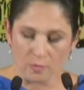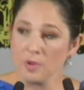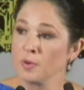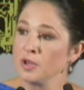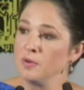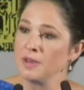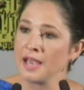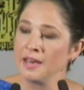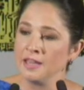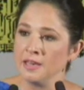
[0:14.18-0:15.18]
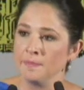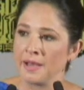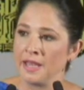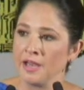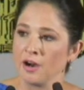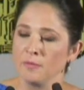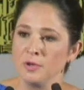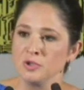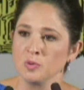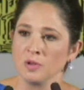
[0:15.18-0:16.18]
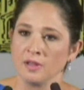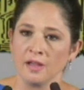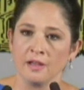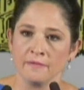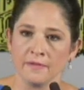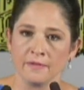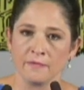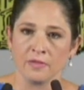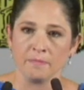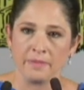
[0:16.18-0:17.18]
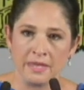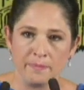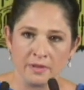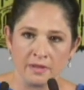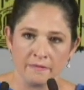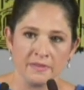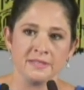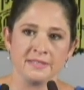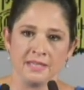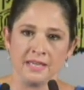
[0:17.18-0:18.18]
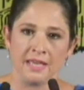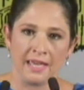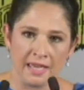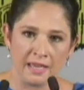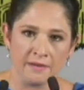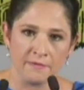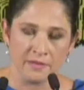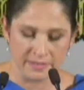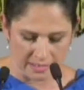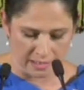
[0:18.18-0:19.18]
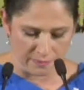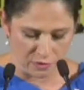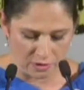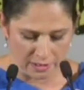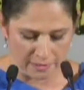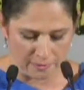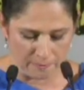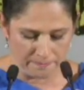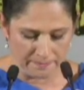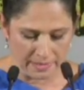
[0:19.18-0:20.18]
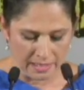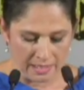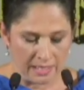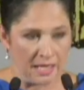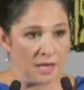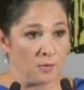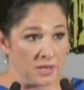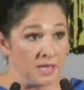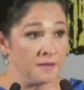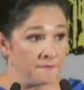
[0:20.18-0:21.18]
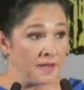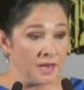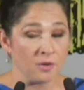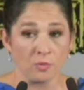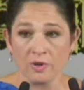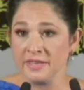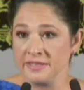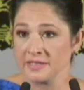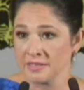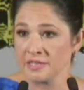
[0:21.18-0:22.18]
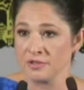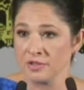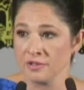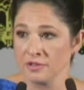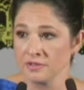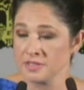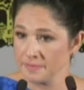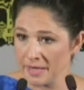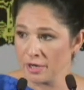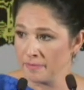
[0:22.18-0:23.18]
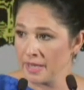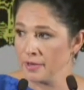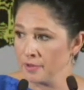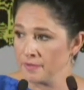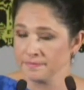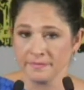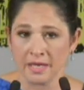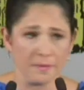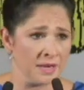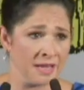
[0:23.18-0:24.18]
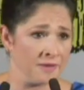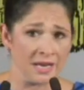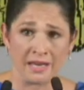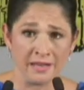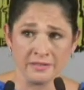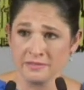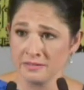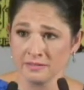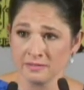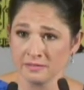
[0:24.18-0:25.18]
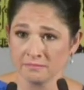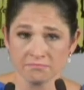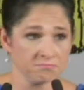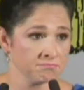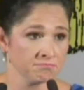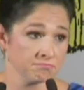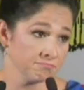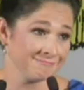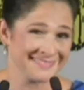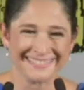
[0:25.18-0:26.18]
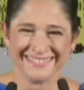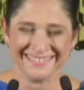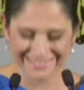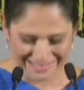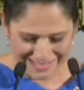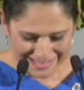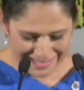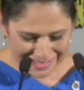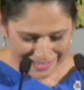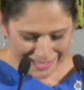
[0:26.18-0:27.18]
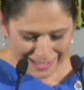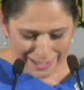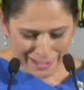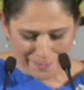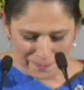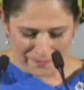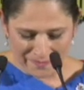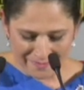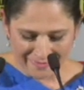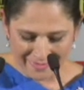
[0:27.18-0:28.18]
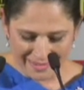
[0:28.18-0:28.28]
and how she is adding greater transparency to the financial reporting of information in order to have better financial controls for the state going forward. This runs about 50 minutes.